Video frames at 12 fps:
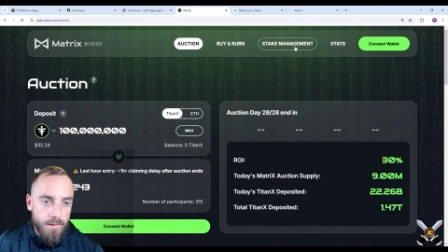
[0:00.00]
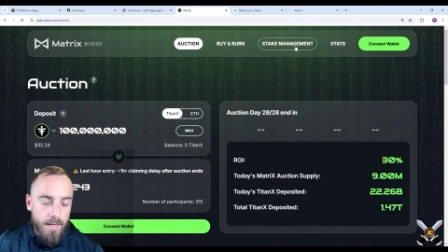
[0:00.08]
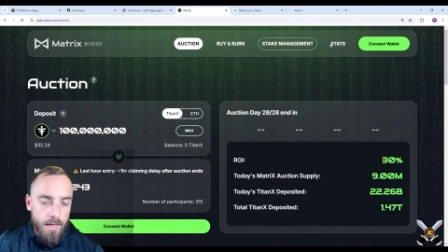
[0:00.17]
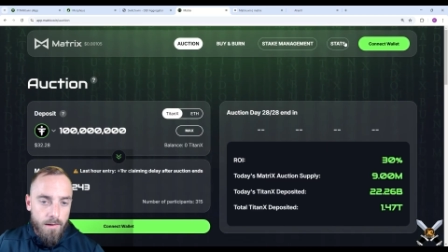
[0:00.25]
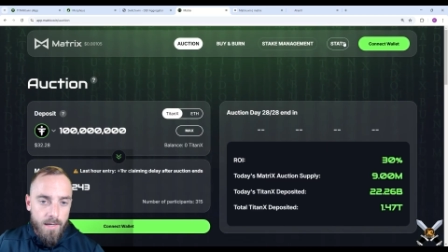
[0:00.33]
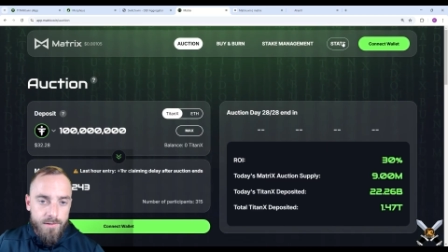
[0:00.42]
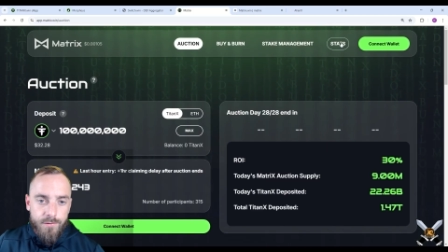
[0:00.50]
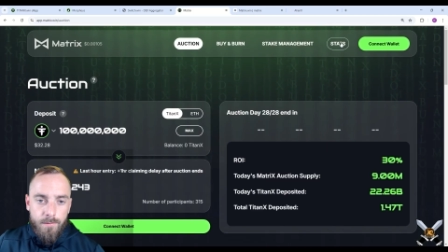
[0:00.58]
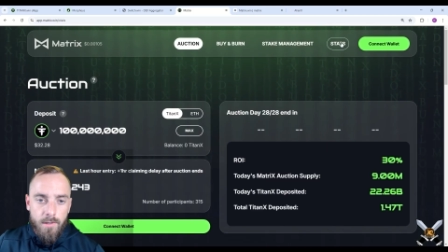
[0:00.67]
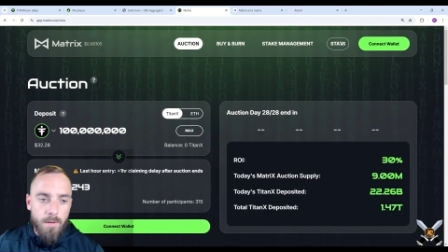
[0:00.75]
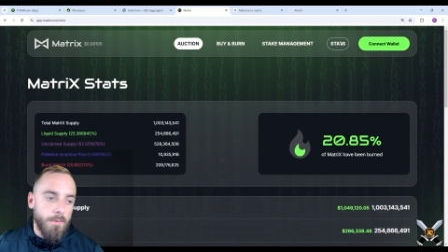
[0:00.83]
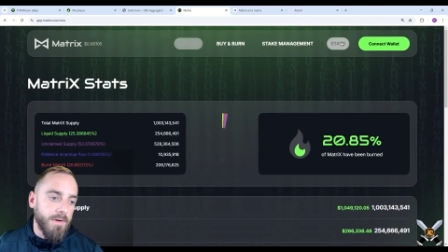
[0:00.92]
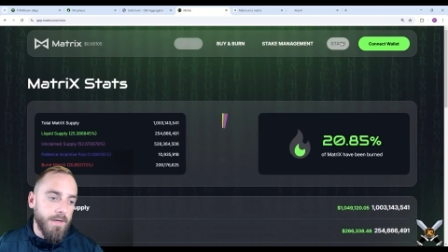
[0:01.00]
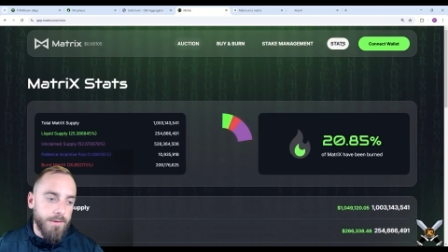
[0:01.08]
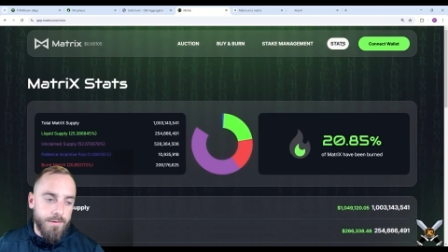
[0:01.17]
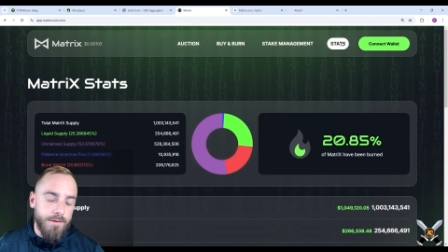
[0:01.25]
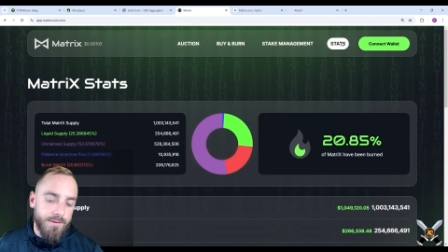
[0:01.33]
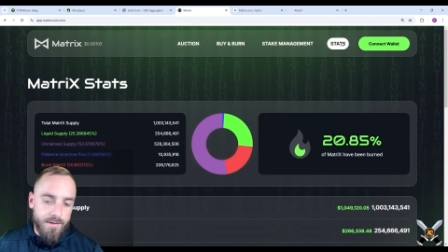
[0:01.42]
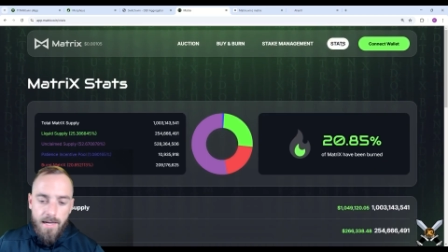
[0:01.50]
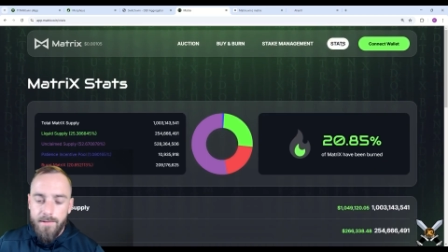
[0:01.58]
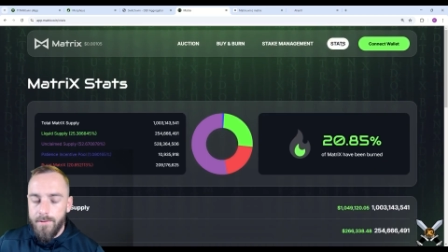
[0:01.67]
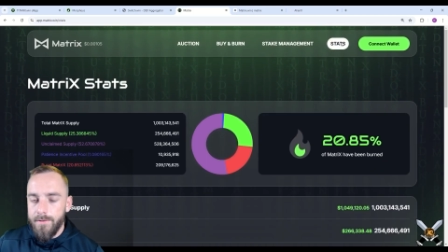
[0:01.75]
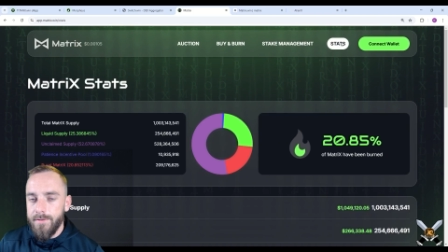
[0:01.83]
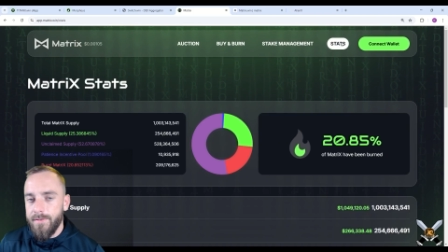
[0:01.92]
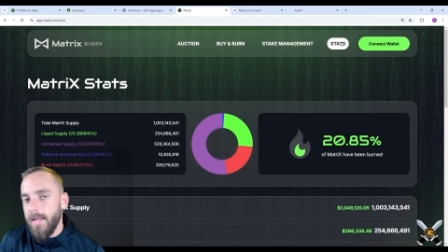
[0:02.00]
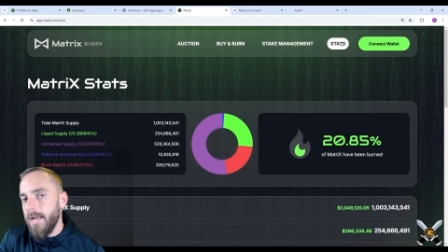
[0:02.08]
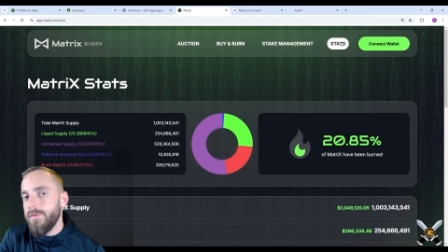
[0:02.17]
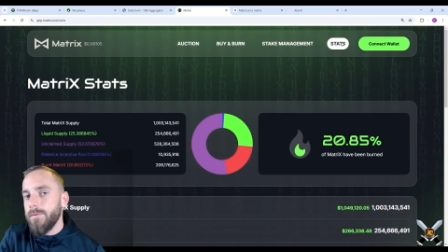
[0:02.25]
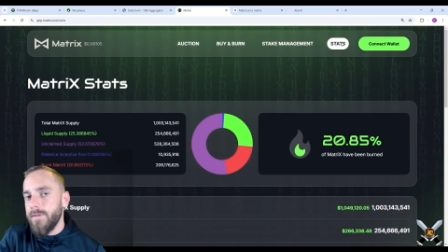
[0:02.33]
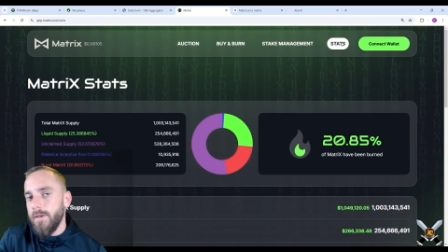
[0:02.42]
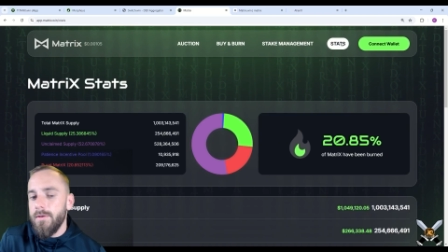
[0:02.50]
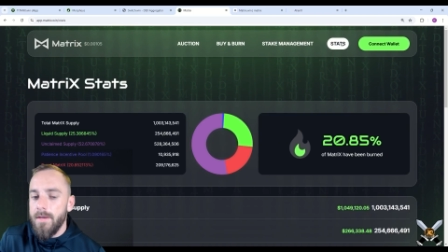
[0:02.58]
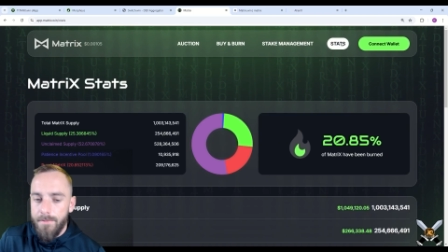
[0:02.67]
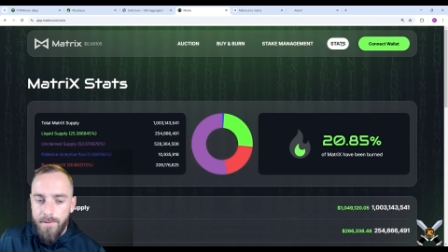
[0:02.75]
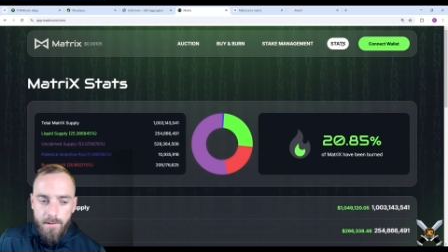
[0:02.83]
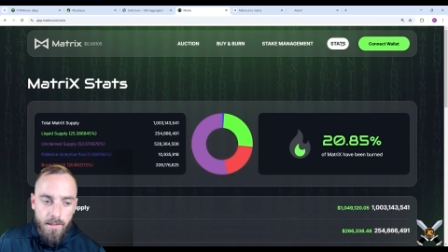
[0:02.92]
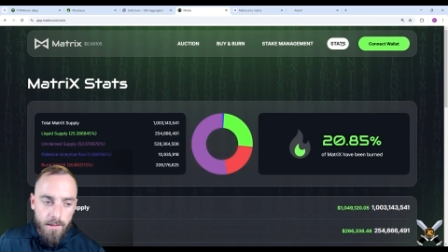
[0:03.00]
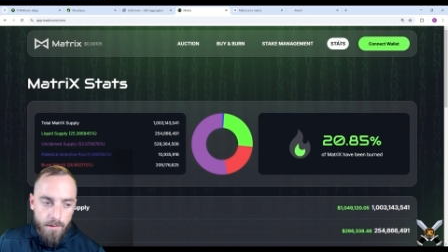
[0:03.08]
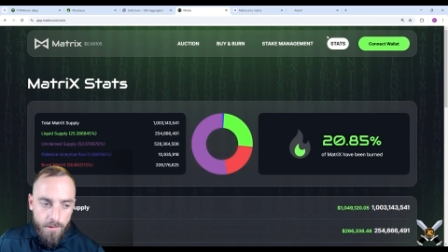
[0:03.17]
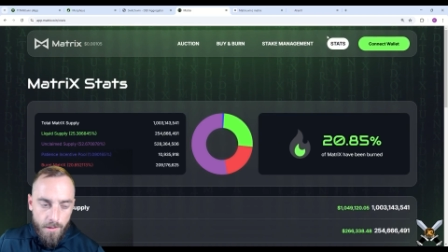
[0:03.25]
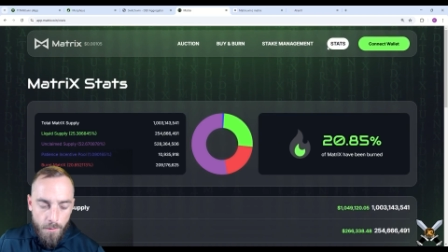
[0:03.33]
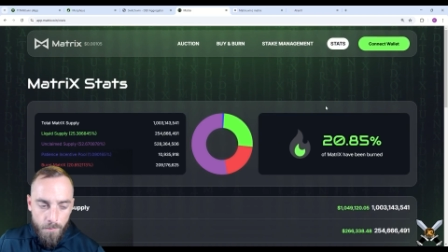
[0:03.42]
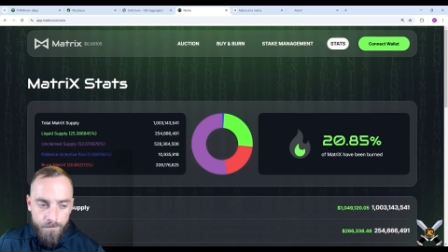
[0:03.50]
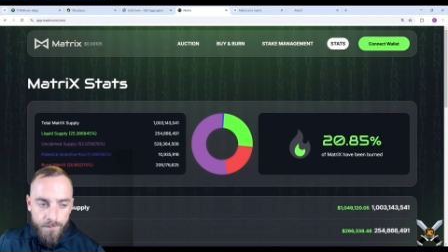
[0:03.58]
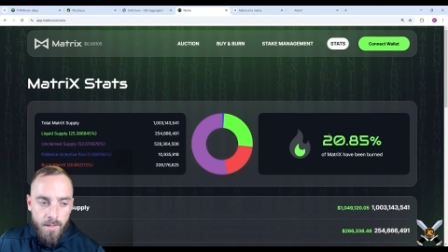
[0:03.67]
Now, I just want to come over here to the stats, because the stats will tell you everything you need to know.